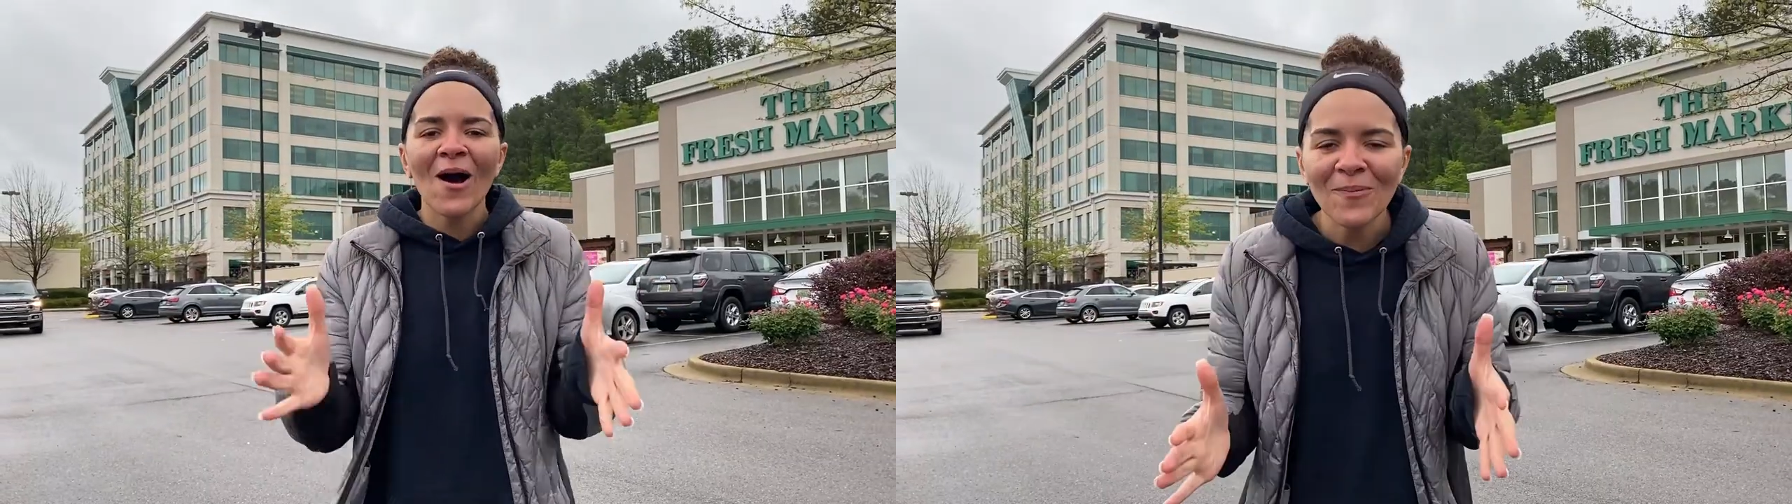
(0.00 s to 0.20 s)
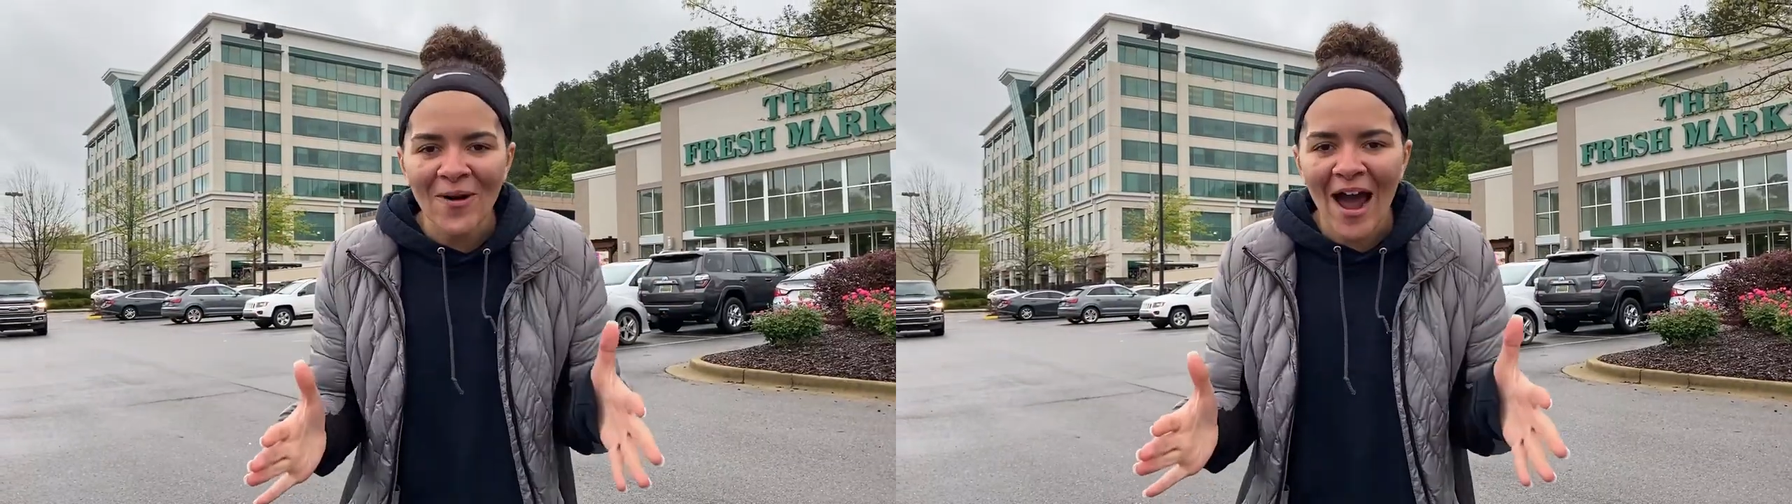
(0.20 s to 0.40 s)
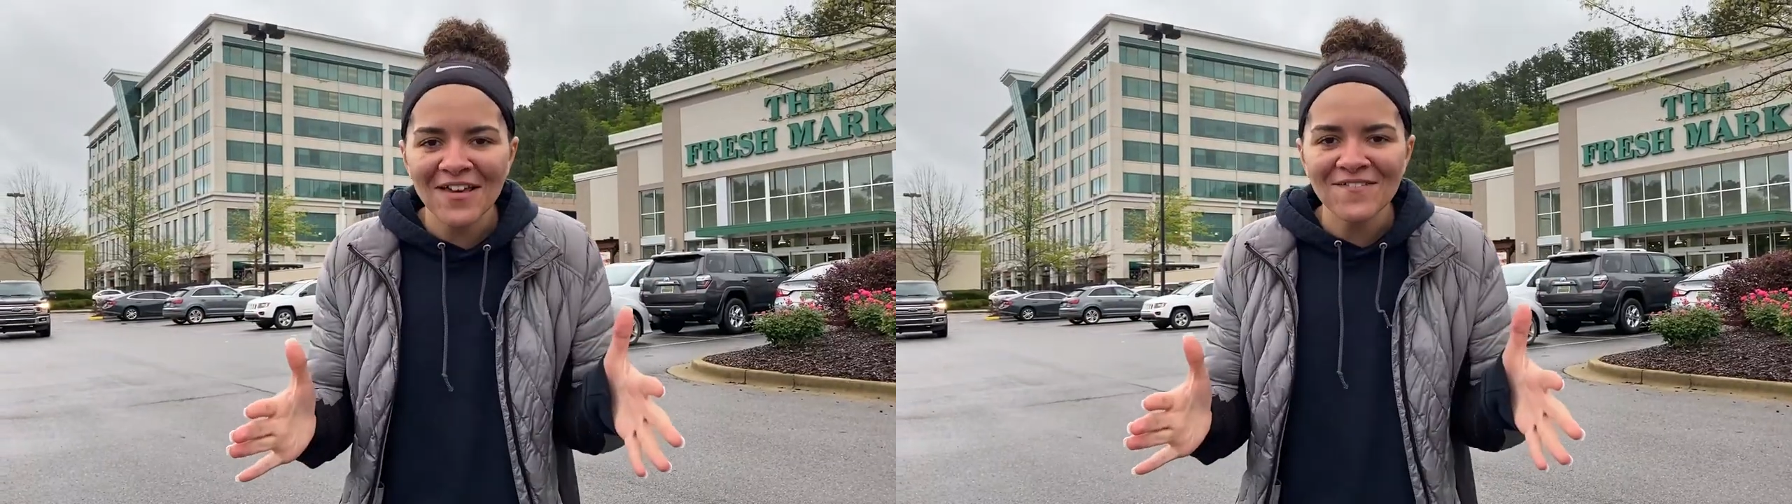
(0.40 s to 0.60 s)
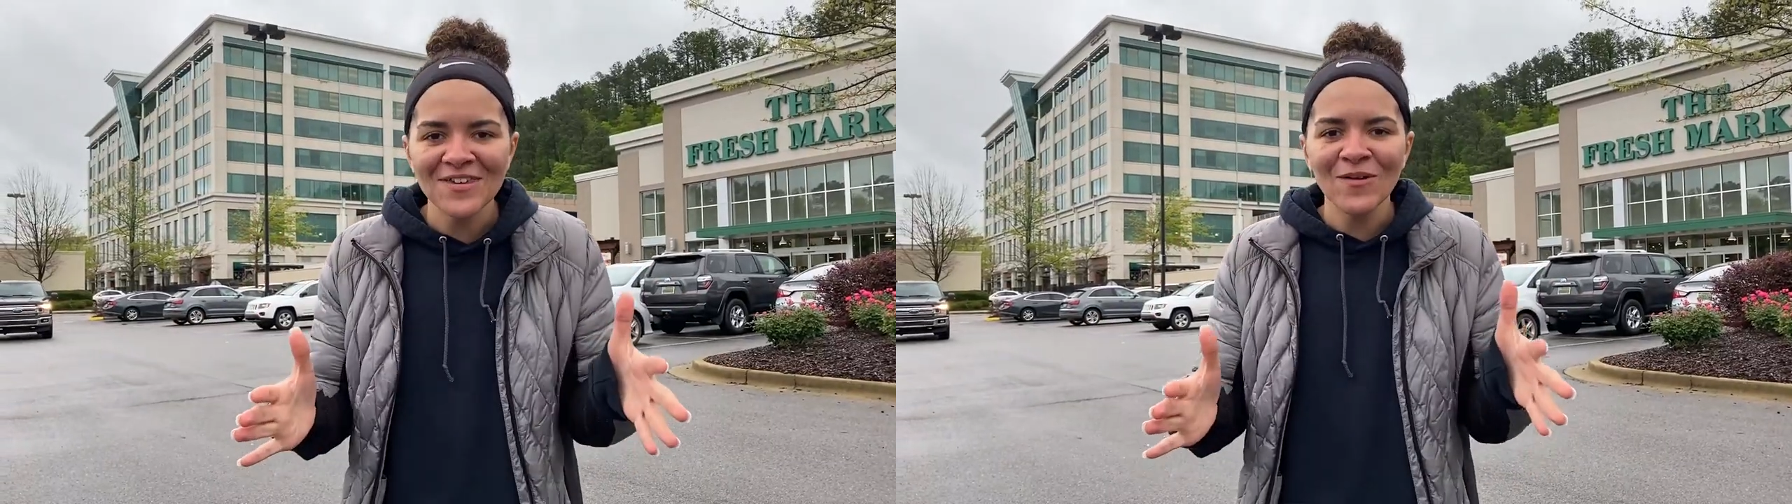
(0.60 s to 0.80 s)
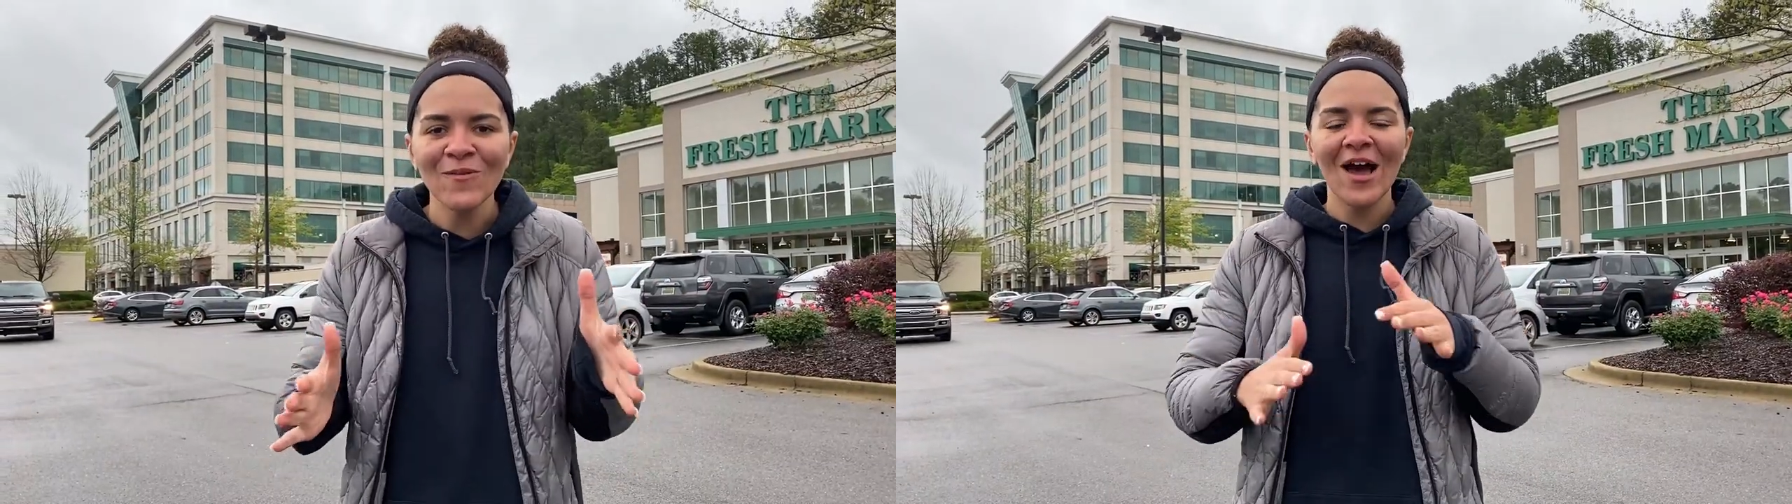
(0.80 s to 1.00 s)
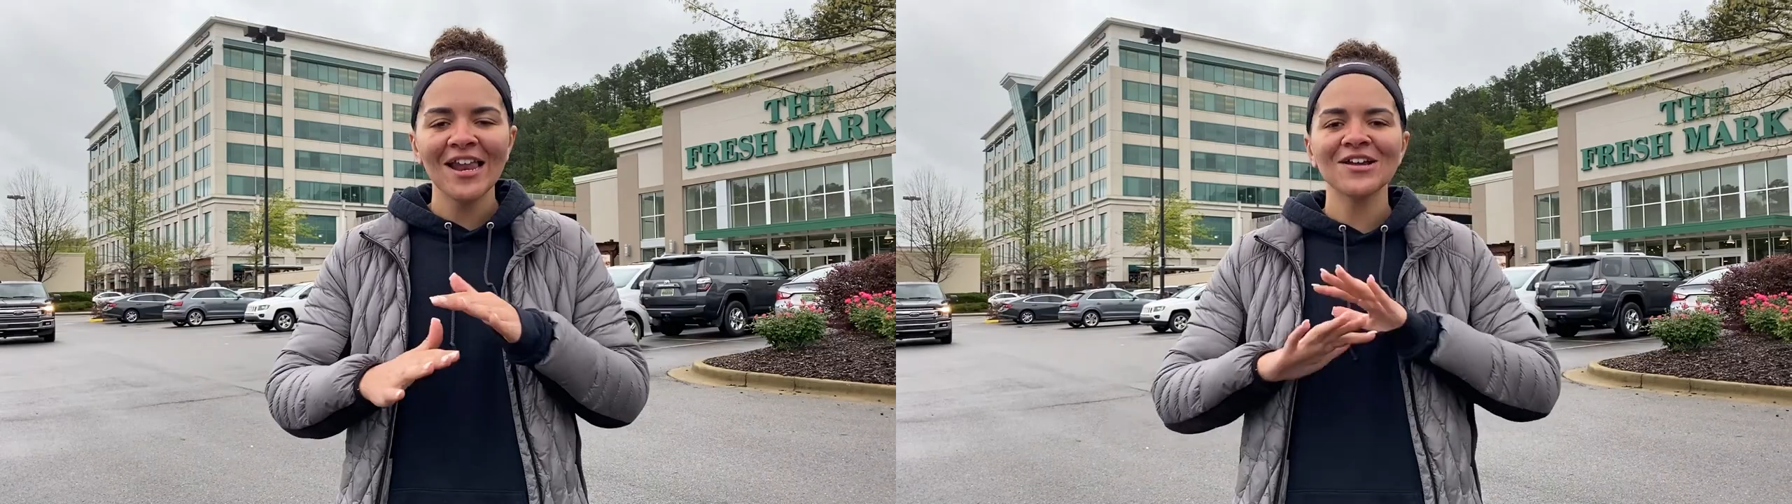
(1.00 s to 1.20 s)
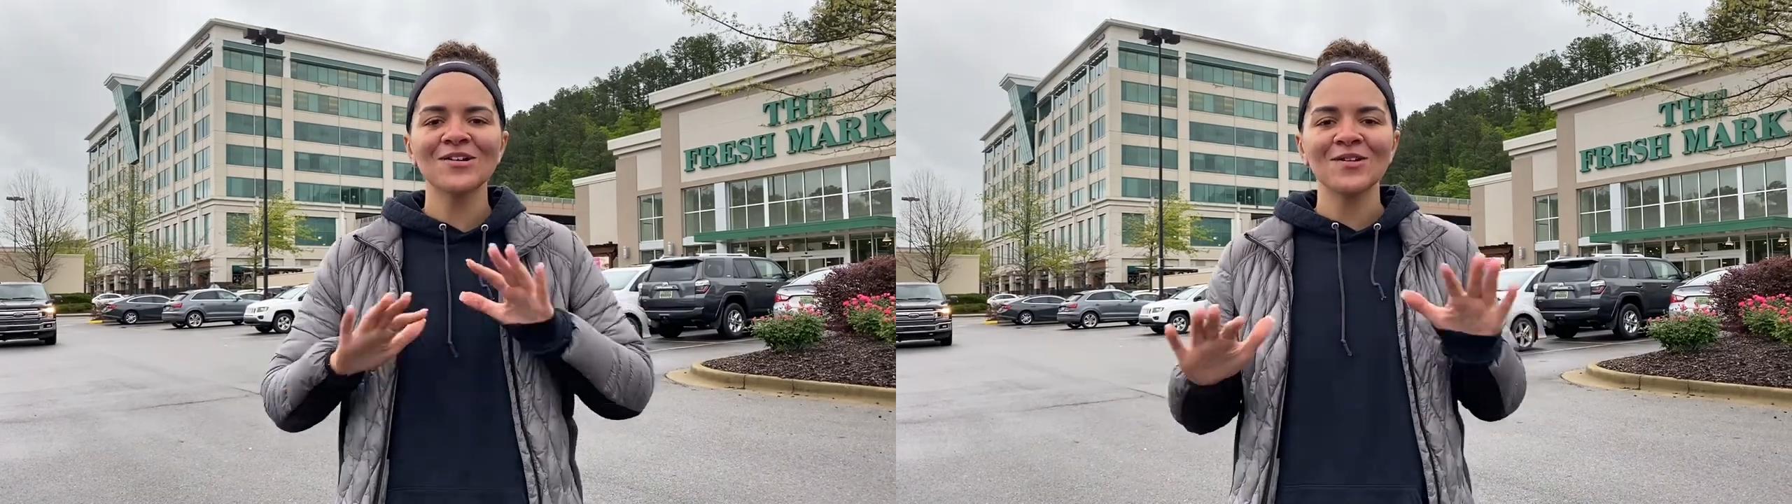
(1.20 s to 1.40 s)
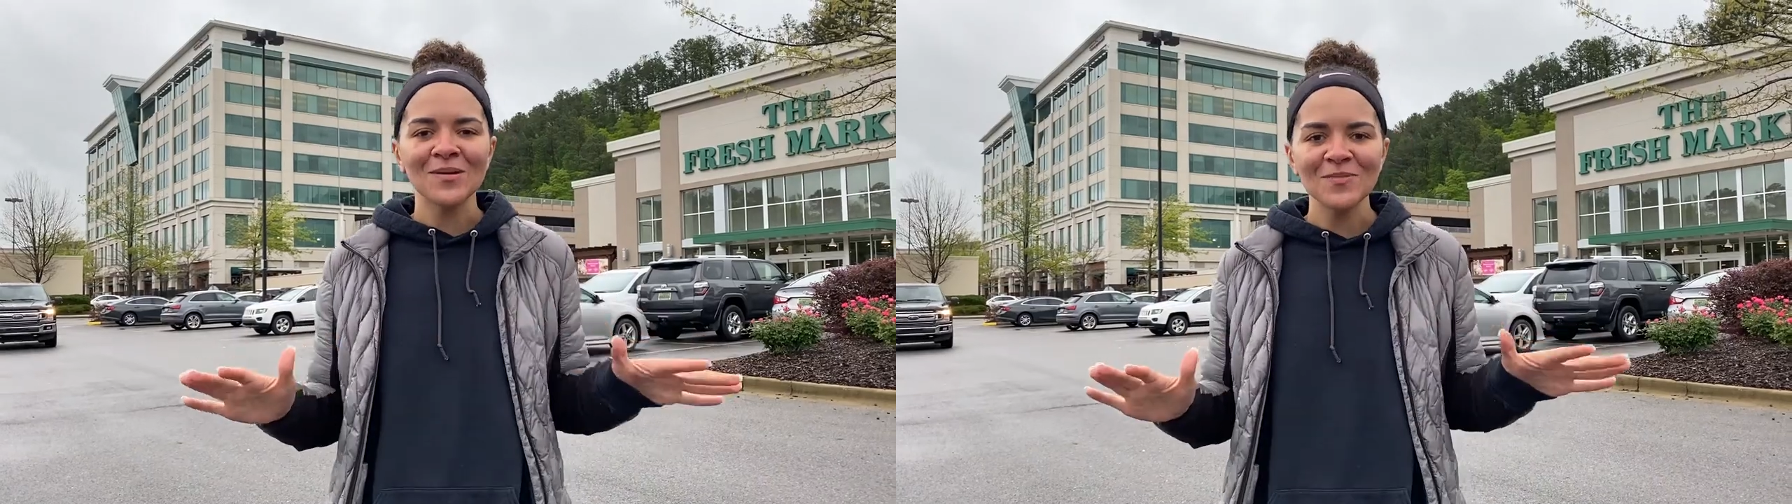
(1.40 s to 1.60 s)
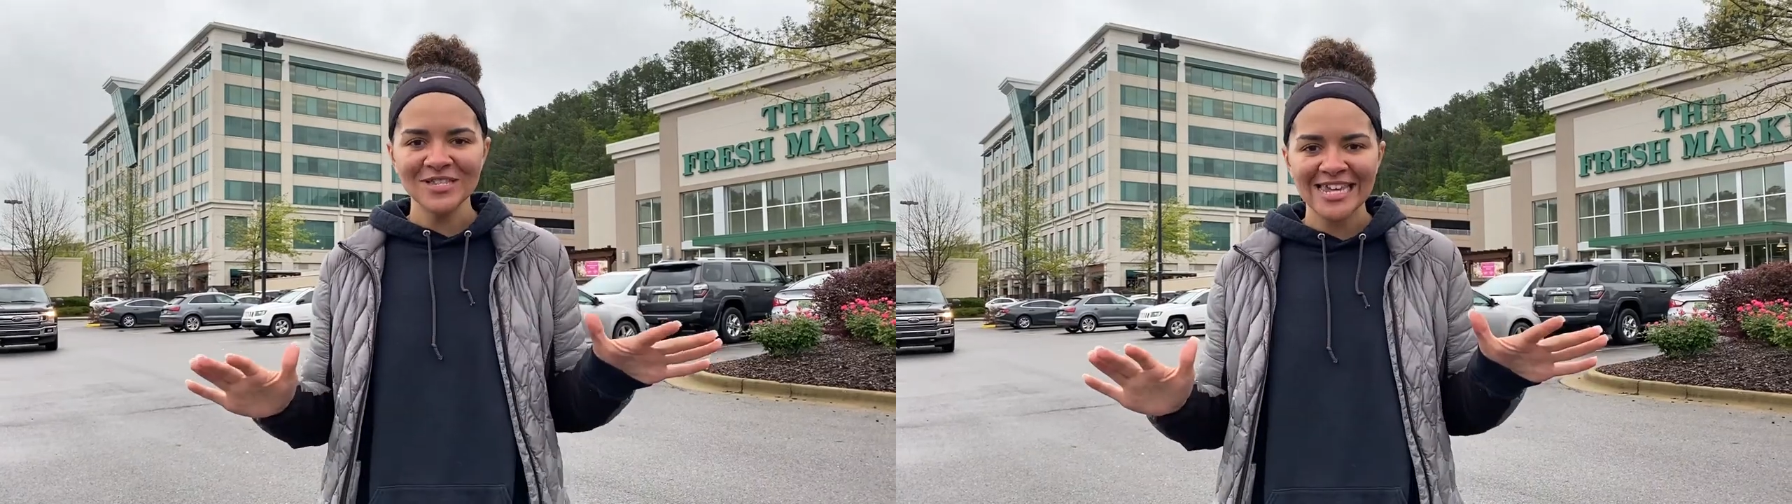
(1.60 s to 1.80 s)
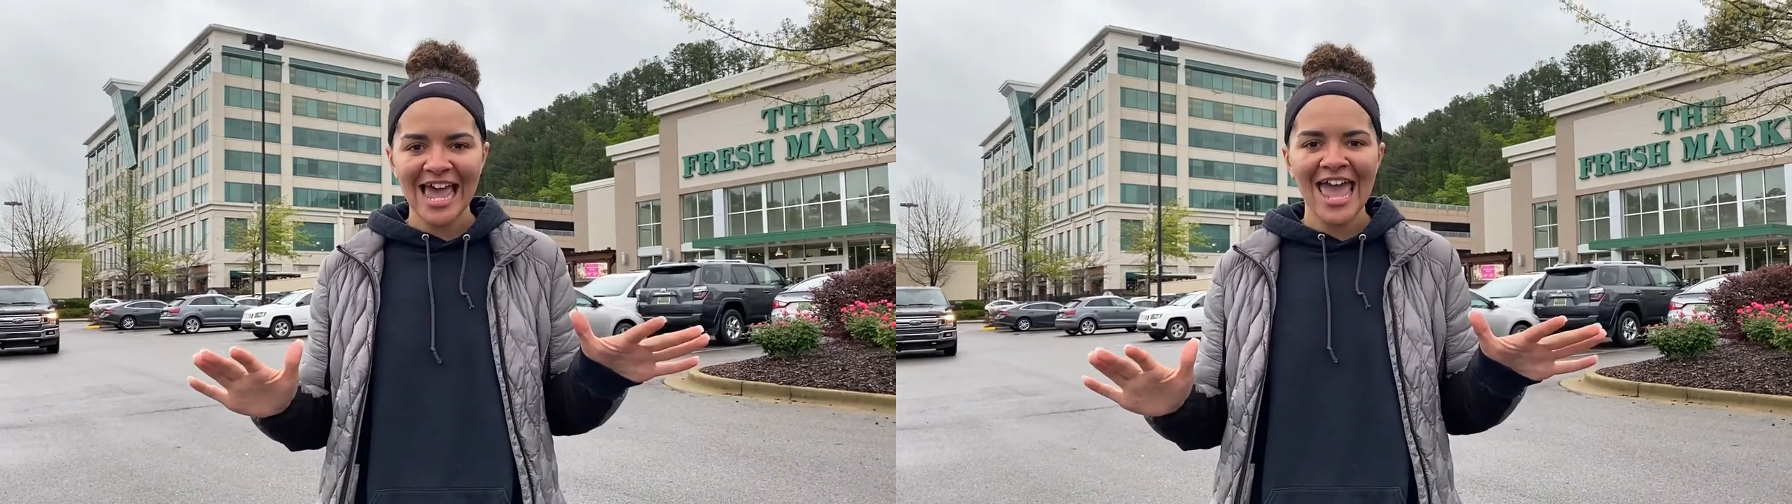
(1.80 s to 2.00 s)
proud of you. What an incredible
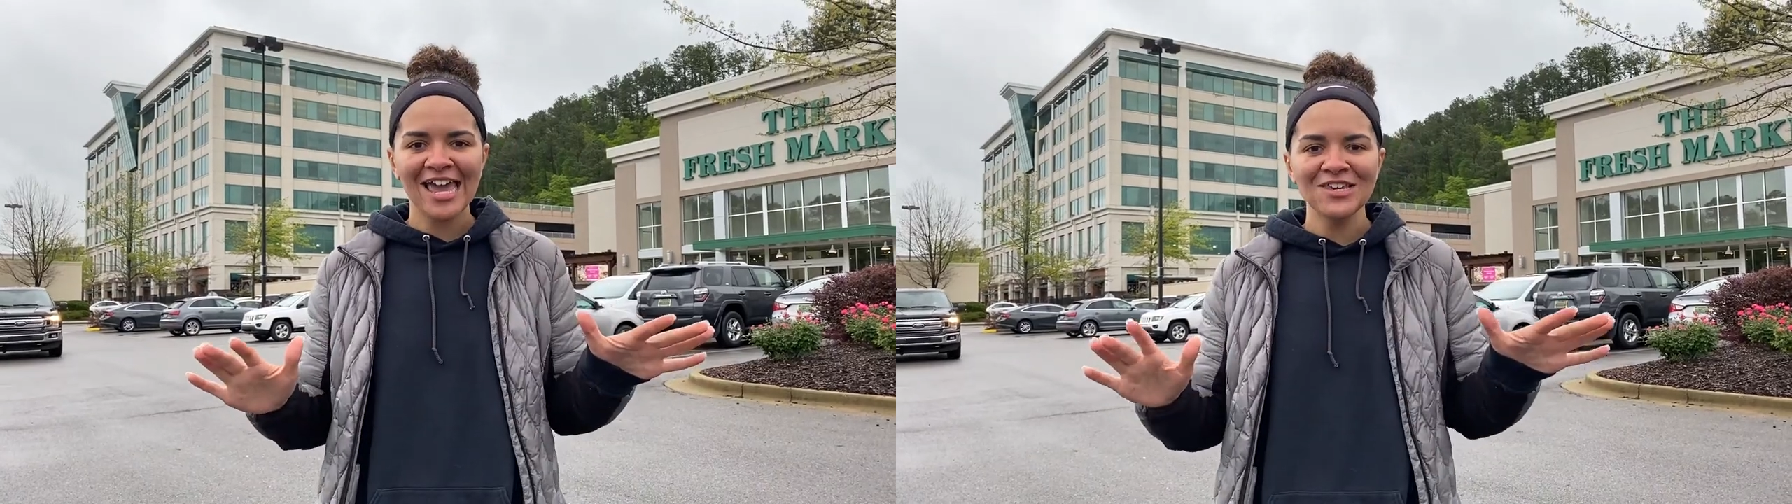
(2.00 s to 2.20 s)
day.